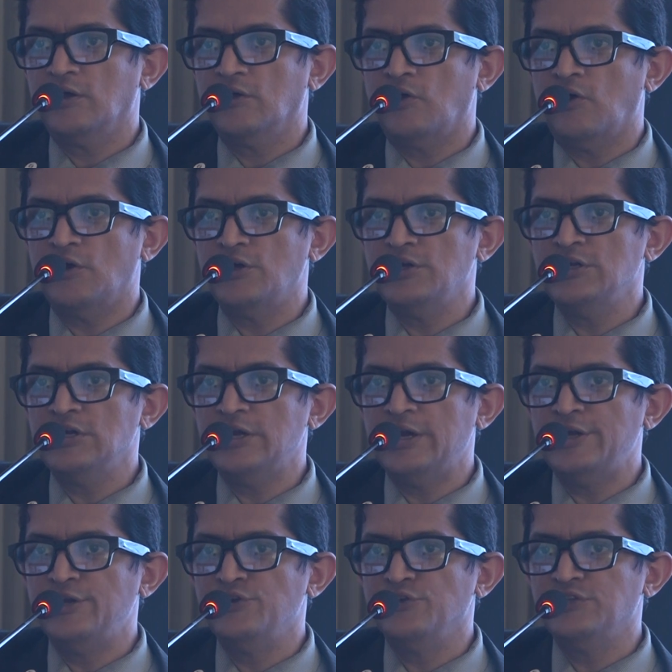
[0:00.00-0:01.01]
corneal
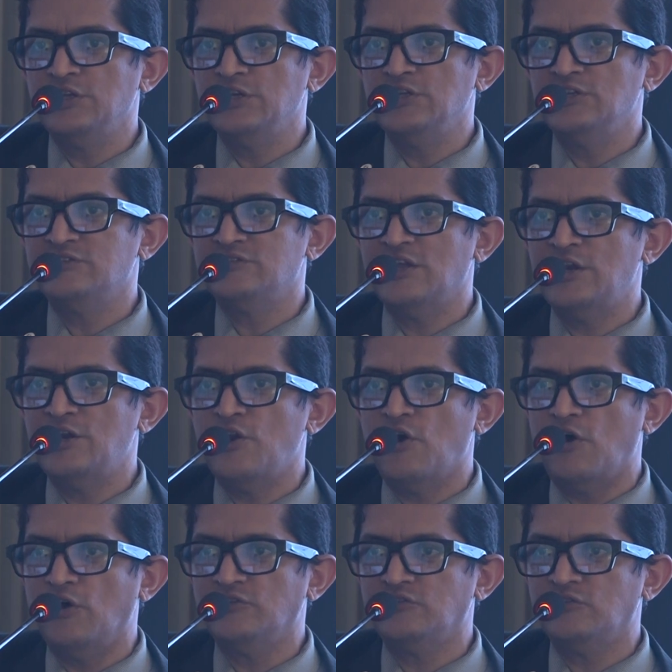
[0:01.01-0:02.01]
endothelial cell
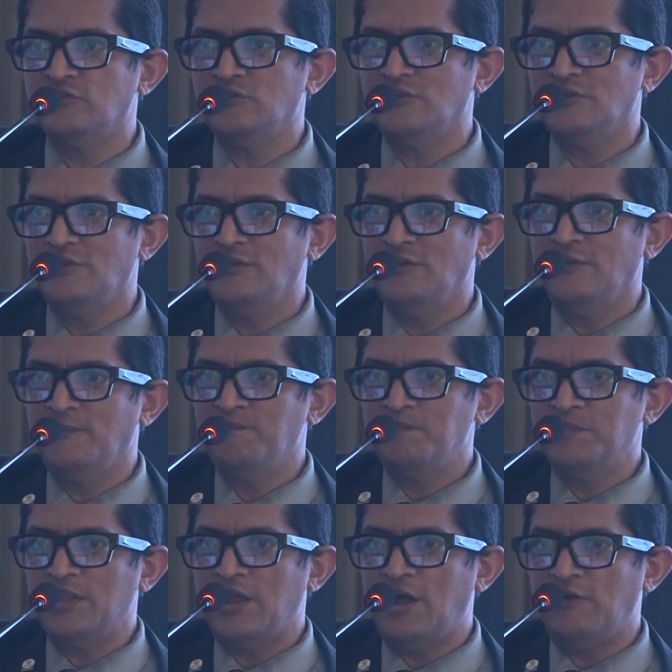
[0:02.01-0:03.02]
loss
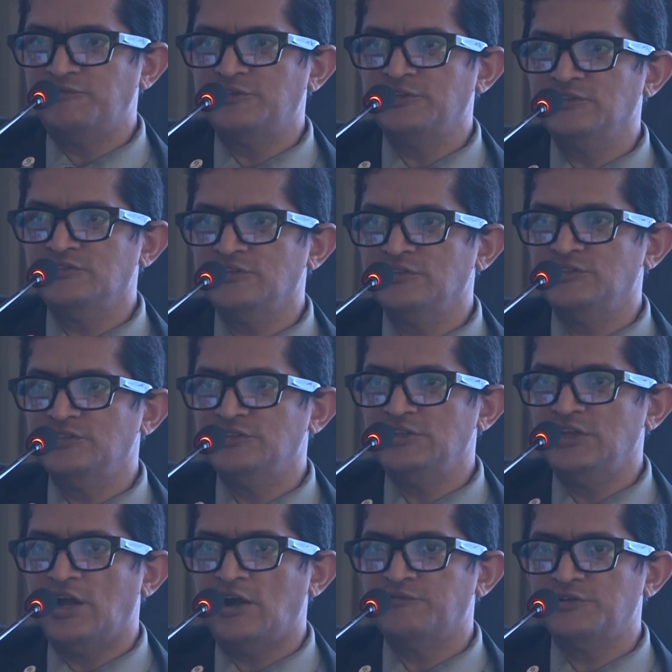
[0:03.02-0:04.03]
after
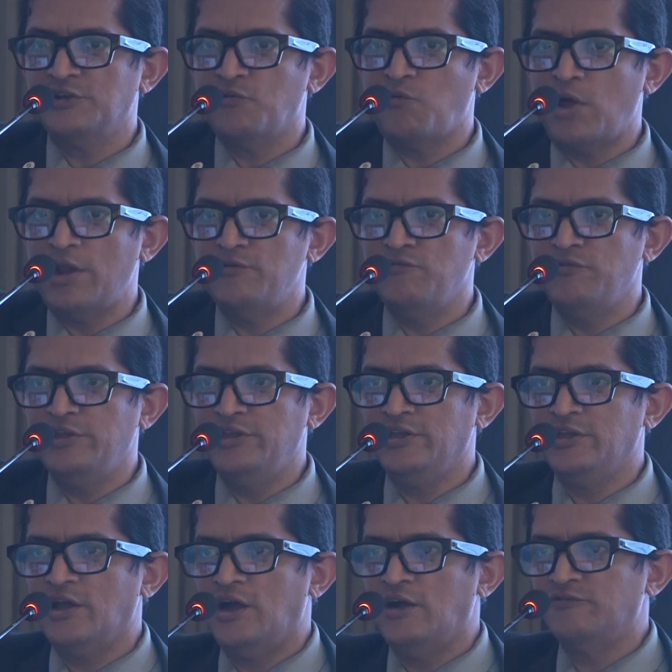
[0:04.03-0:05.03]
surgery, after 1
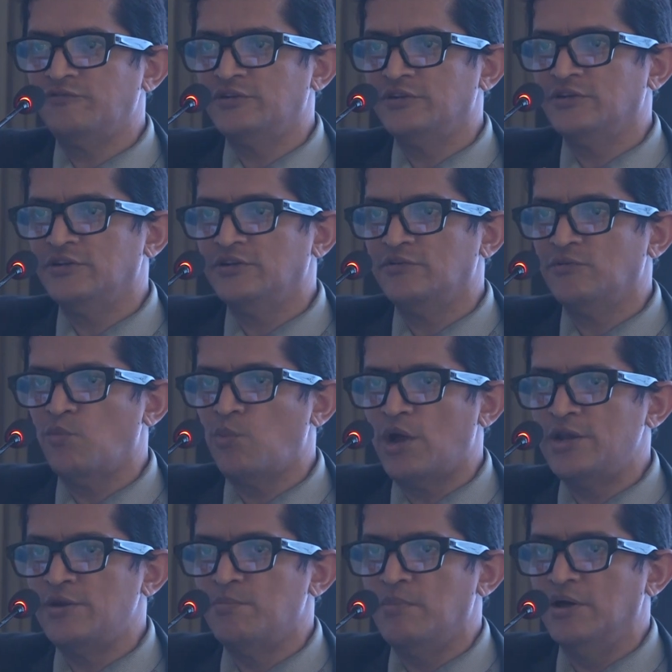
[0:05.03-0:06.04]
week, after
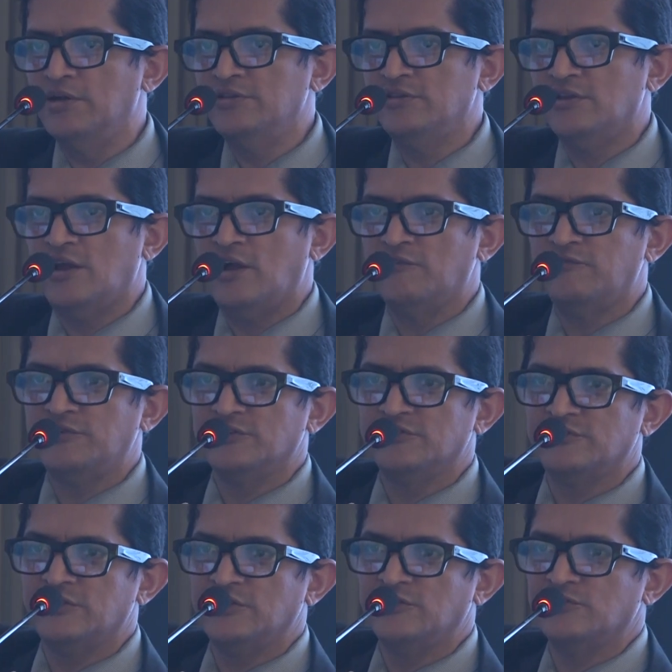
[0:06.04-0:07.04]
1 month, after
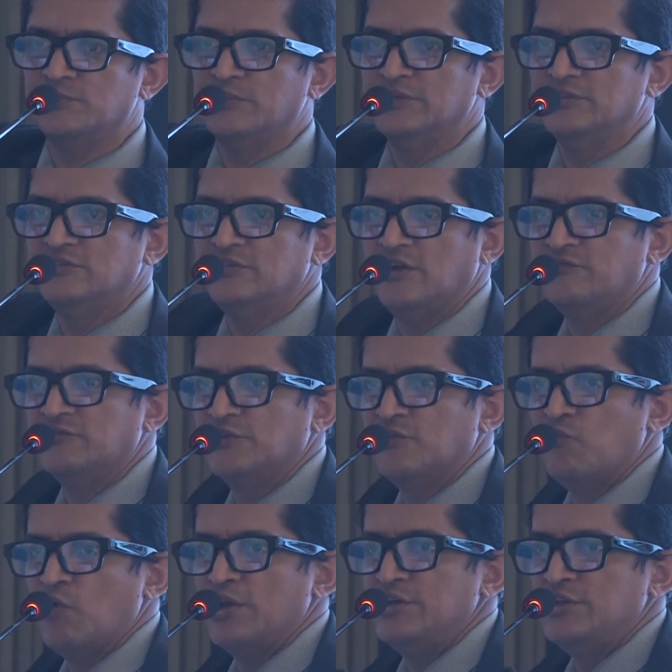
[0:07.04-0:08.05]
6 months, after
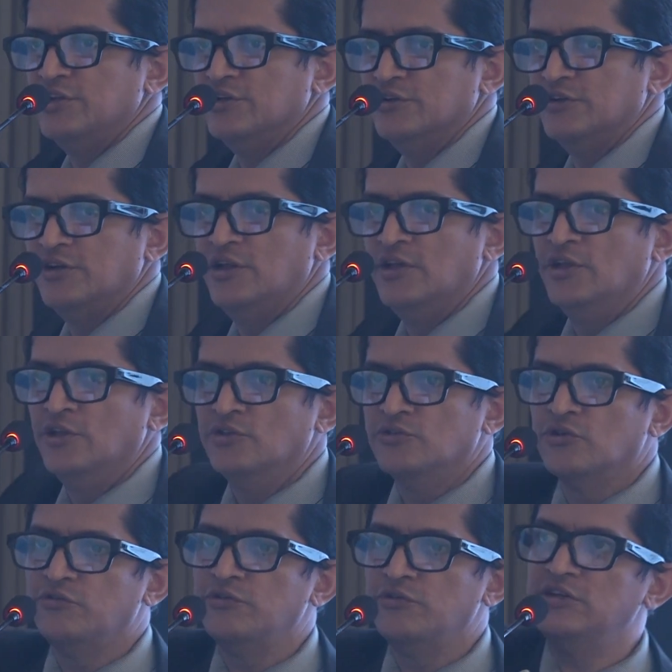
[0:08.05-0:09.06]
1 year.
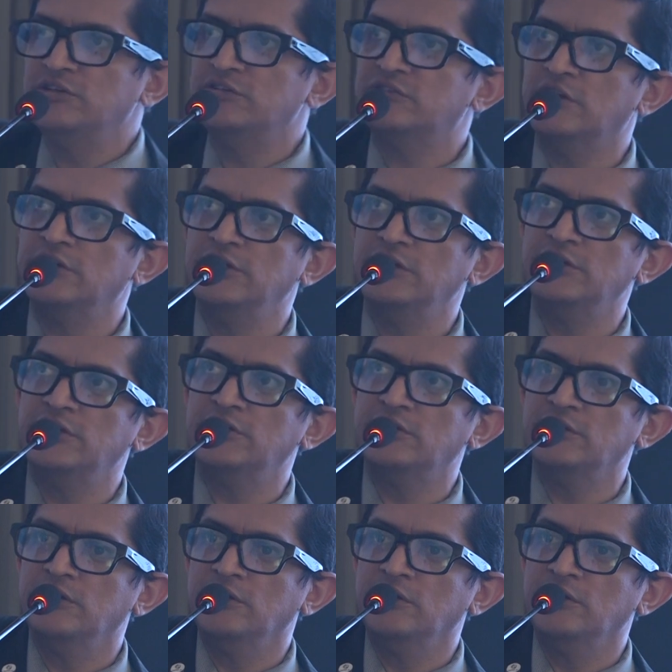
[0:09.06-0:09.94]
So we studied it